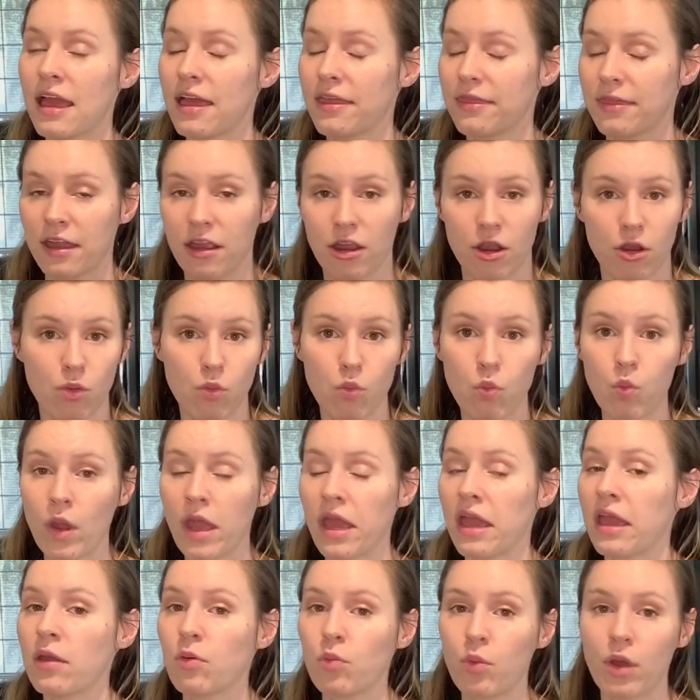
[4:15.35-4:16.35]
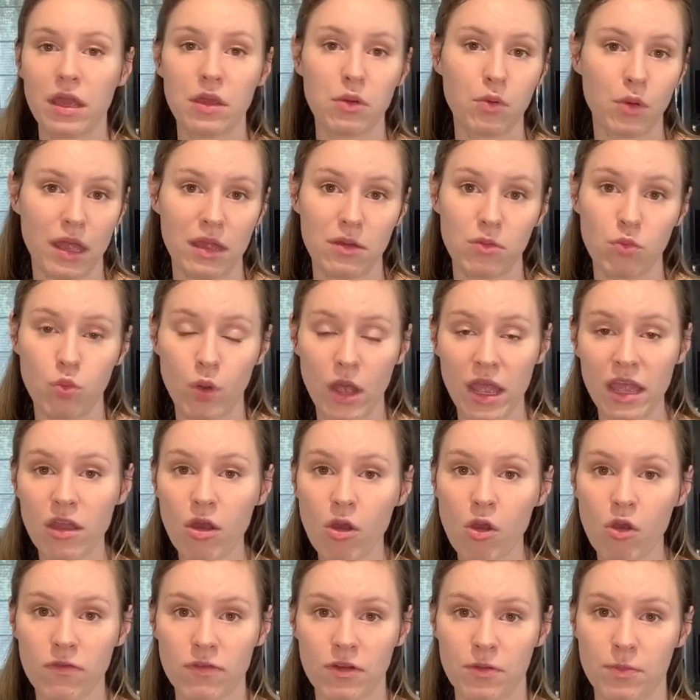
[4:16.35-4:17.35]
They are way
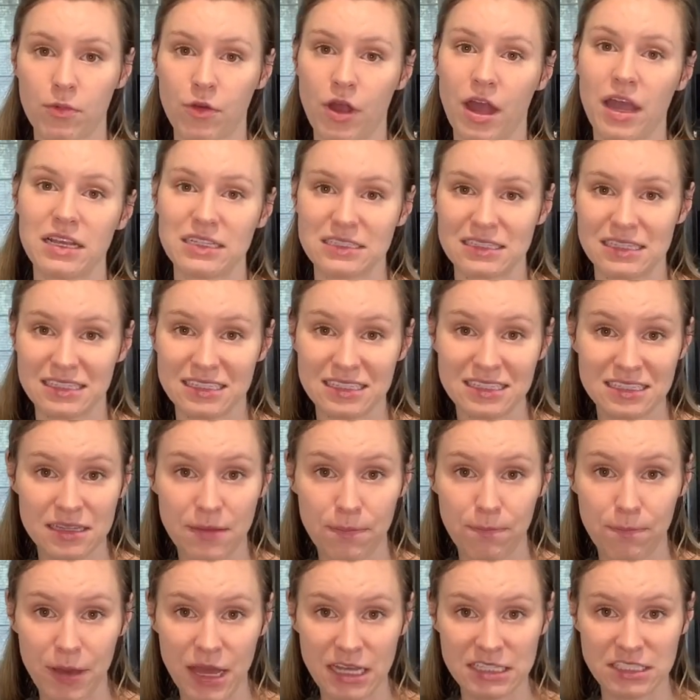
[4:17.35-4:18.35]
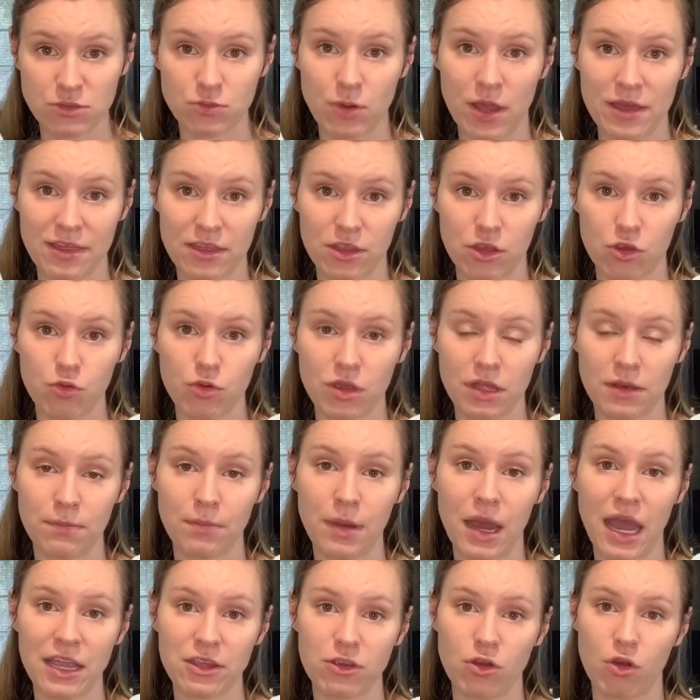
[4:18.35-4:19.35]
overpriced. This is the best way that you can
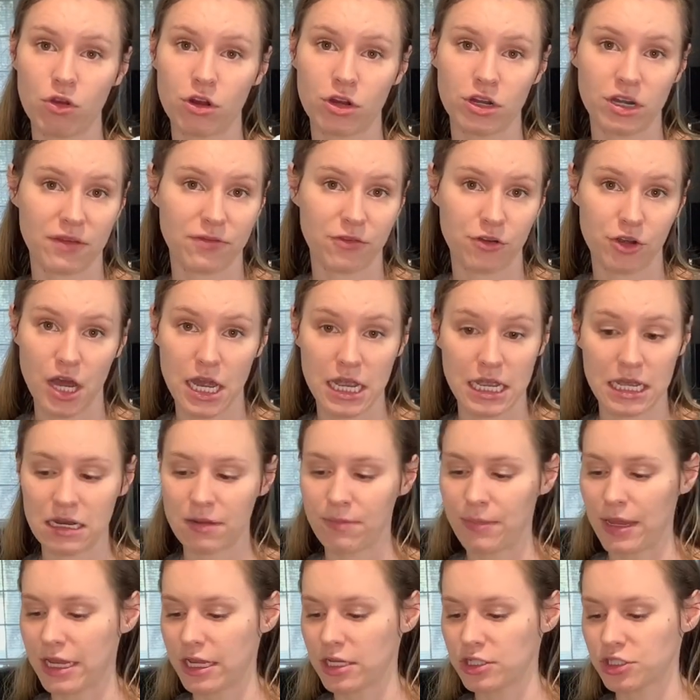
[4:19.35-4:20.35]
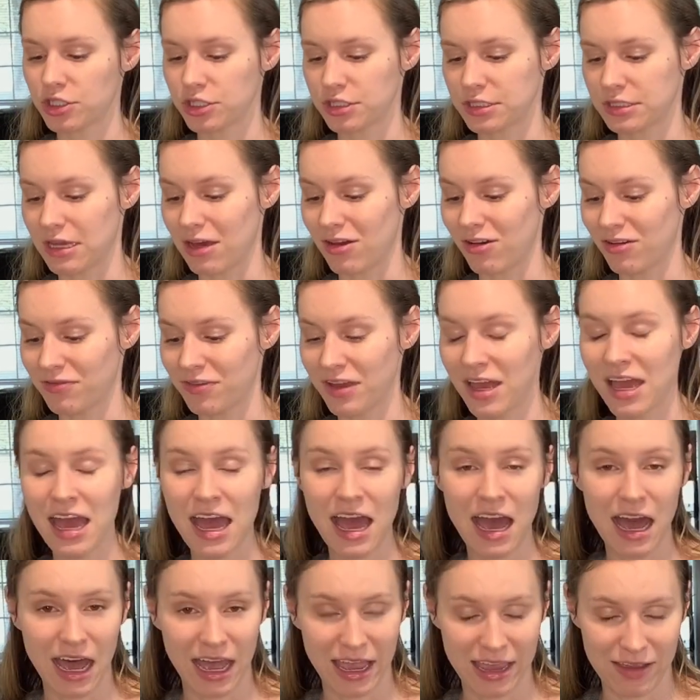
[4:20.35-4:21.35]
buy yogurt if you're not going to make it yourself.
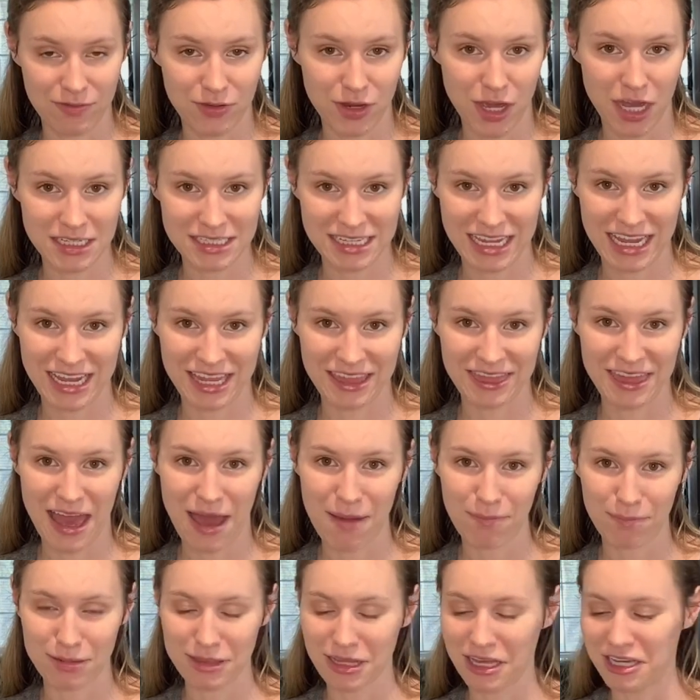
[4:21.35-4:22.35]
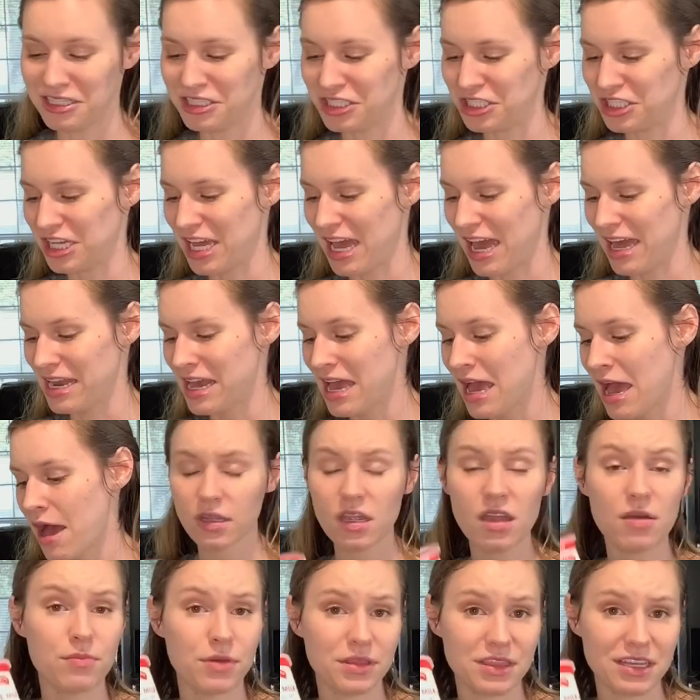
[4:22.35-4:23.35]
I have not taken that plunge yet,
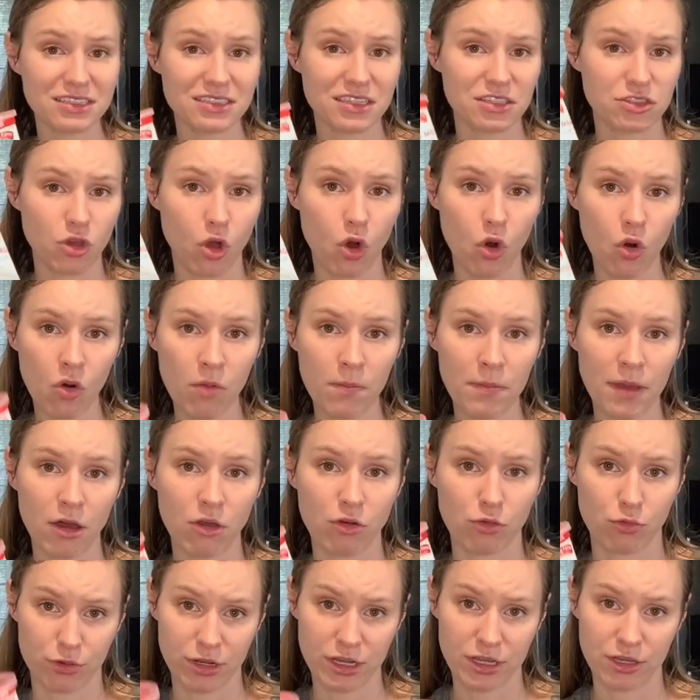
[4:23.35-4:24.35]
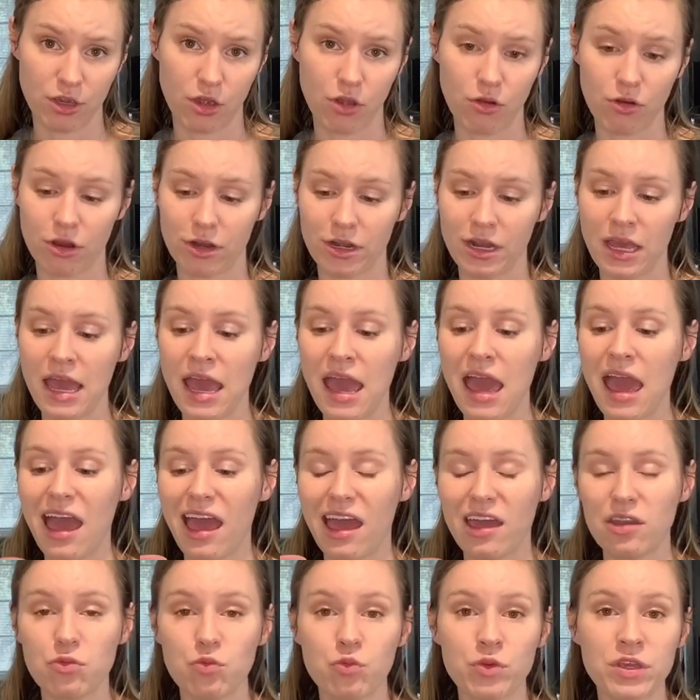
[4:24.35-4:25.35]
but this is whole milk Greek yogurt,
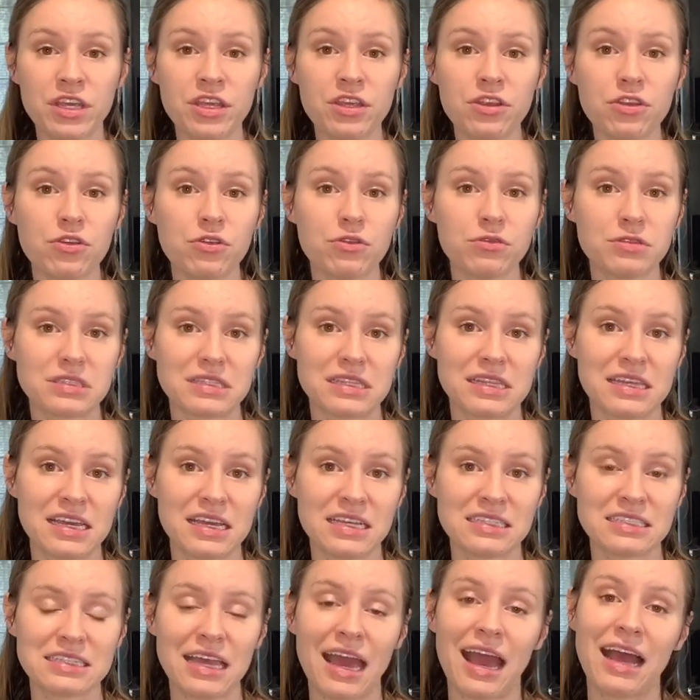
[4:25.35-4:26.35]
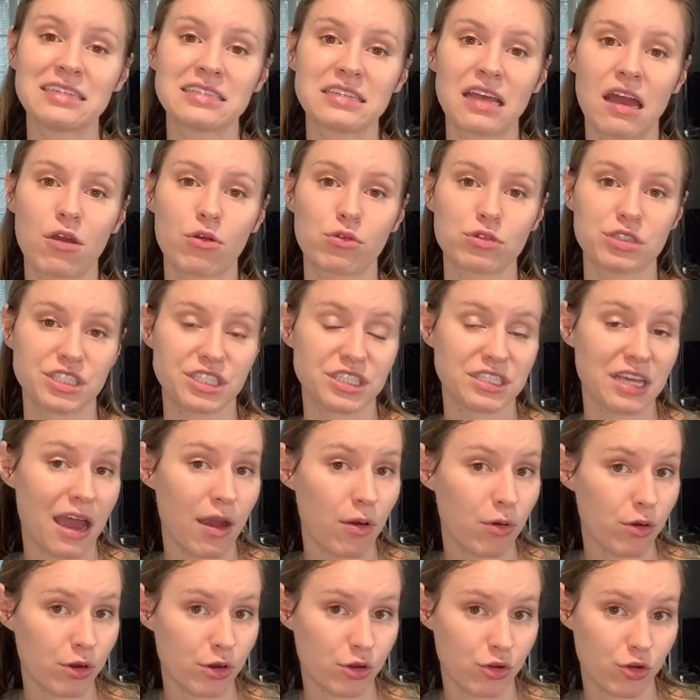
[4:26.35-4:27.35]
and we use this as our
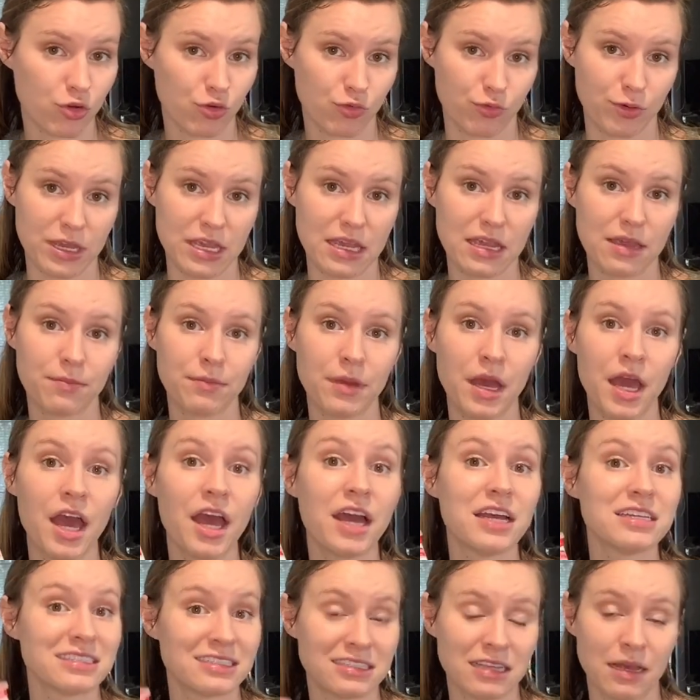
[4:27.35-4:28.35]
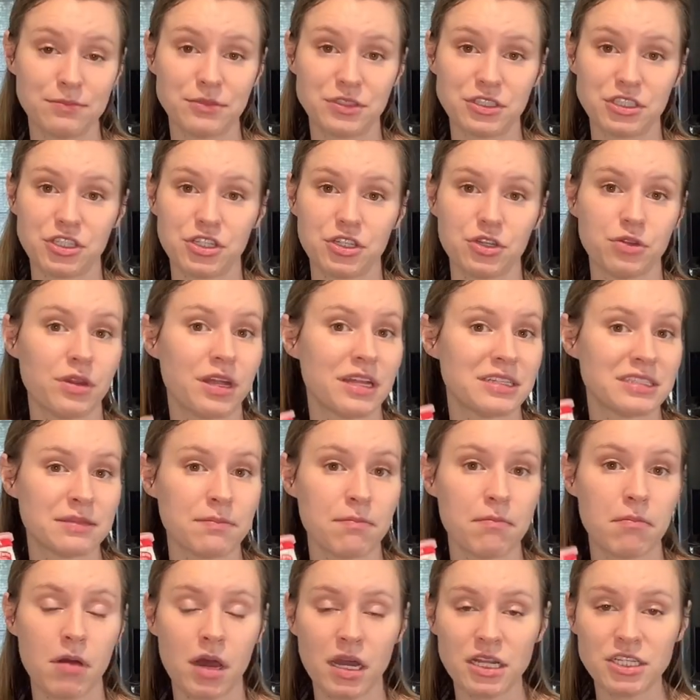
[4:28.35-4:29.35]
sour cream substitute. It's
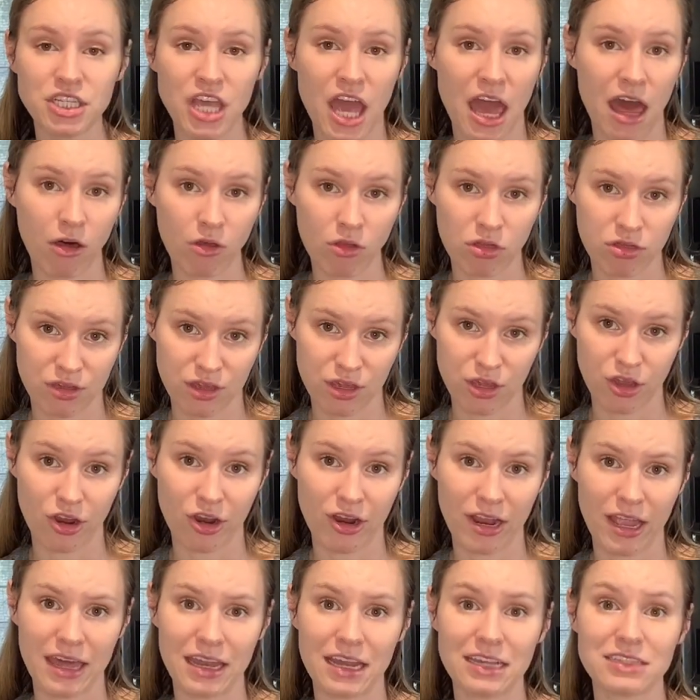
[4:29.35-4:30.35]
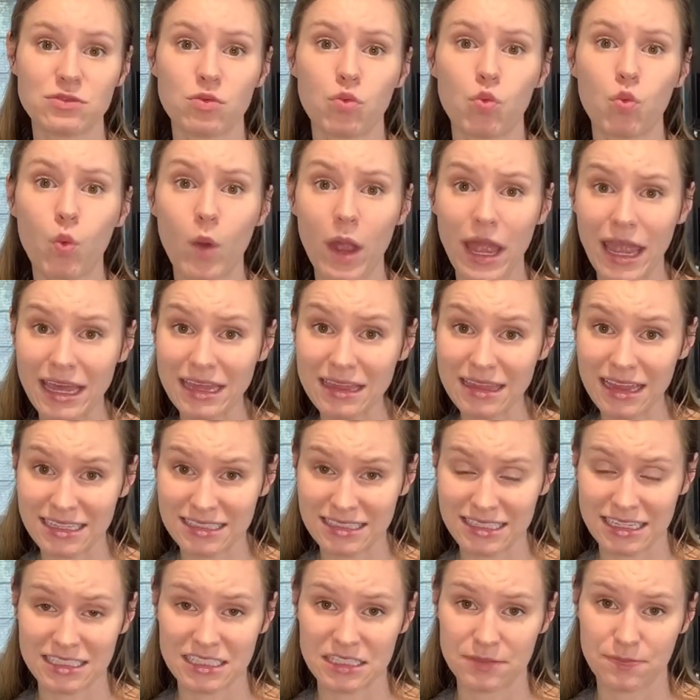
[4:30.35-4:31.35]
much healthier and it's way
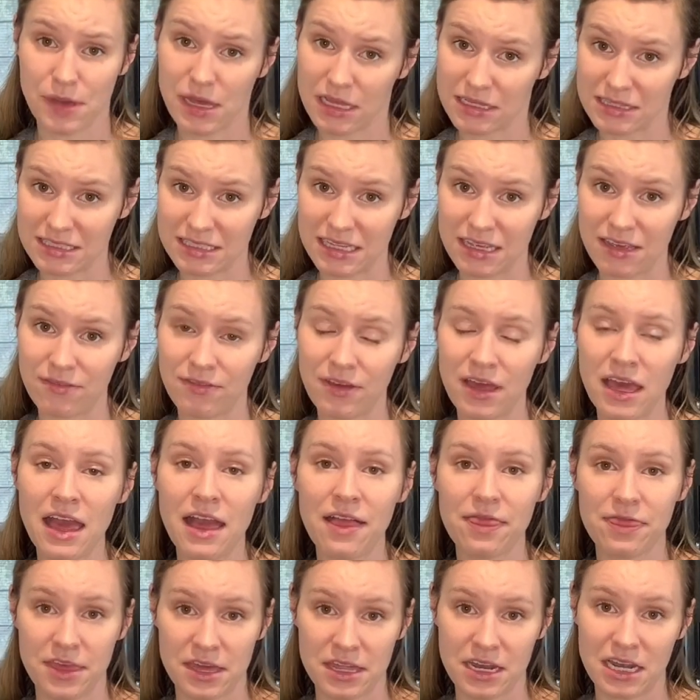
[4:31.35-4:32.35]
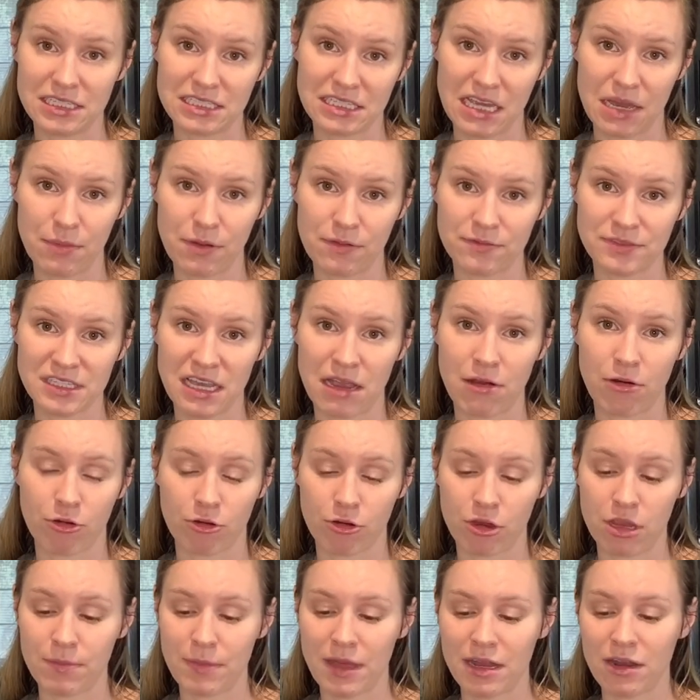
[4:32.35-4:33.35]
less expensive than a tub of sour
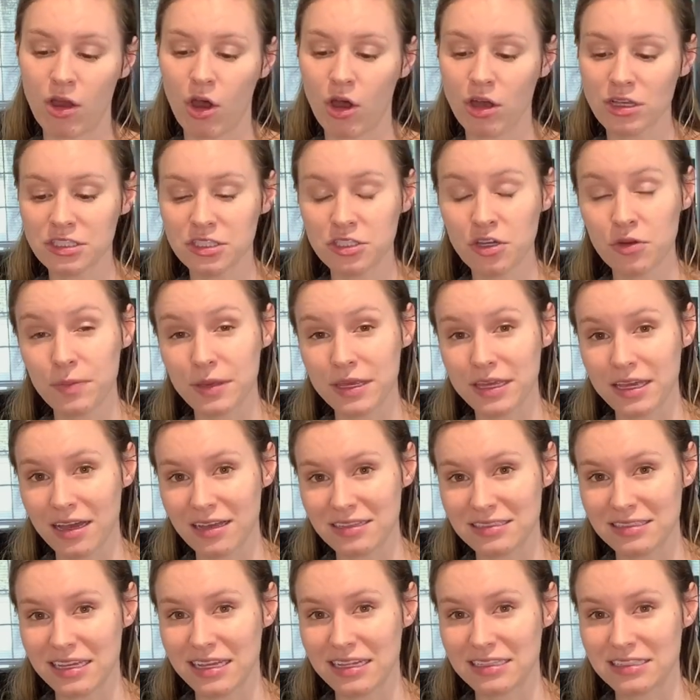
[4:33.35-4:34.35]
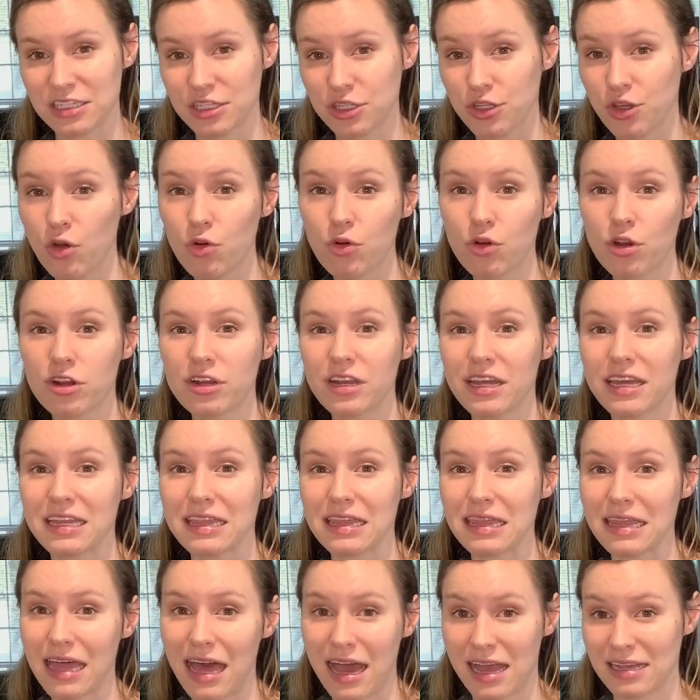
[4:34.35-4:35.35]
cream, and also because it's yogurt,
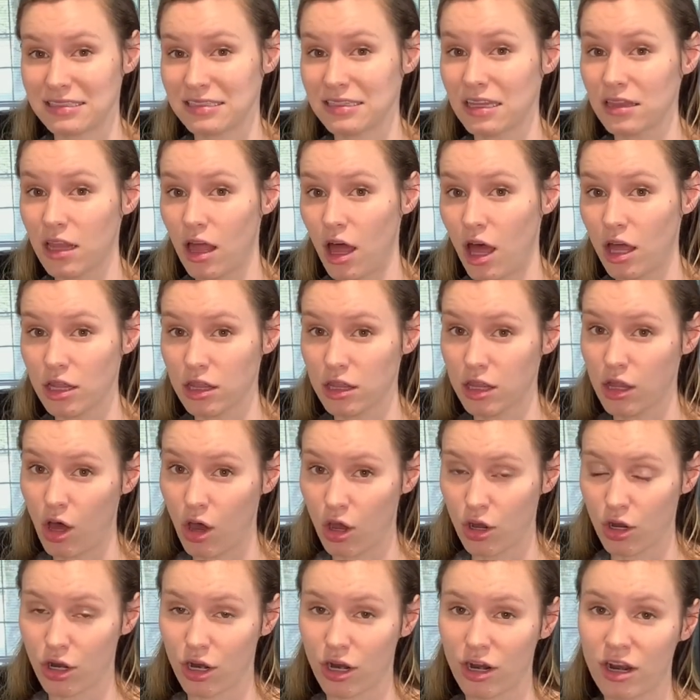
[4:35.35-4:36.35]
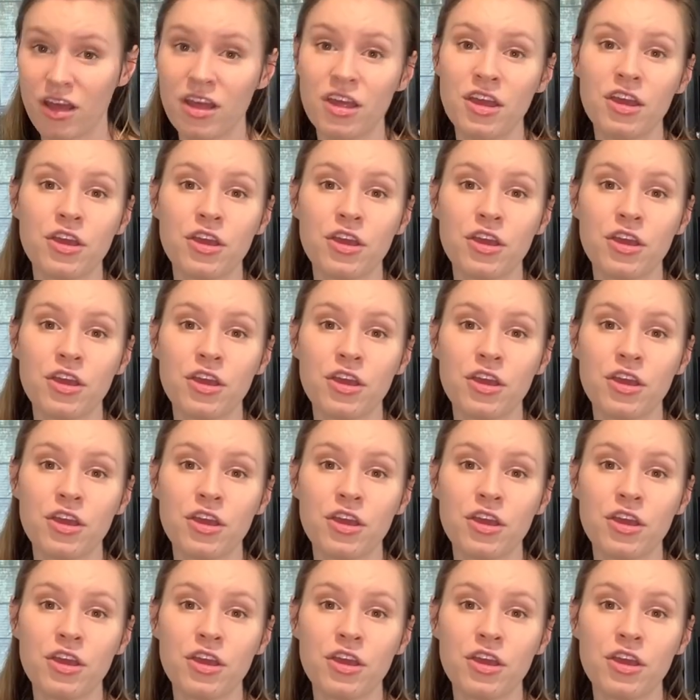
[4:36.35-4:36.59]
it lasts a lot longer.